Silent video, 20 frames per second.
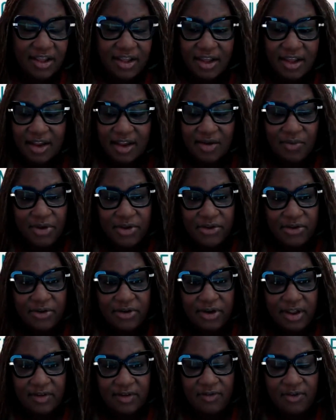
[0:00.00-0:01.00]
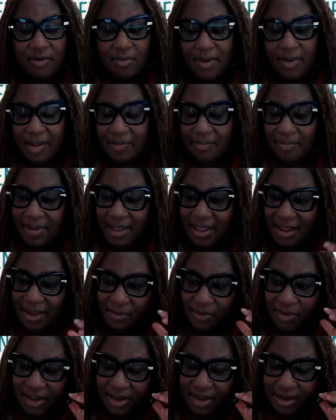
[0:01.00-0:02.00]
and I wondered if you might
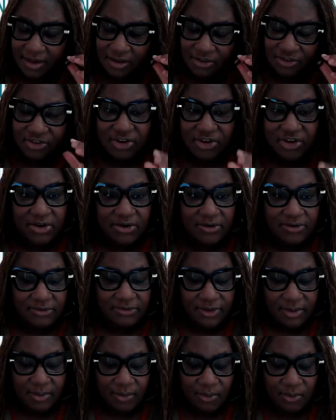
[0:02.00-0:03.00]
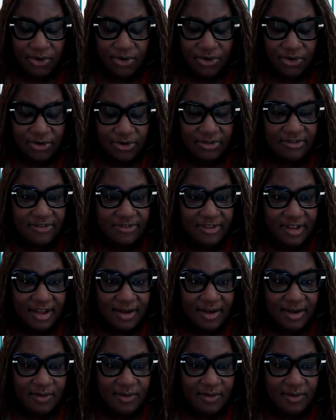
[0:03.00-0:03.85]
be willing to share some words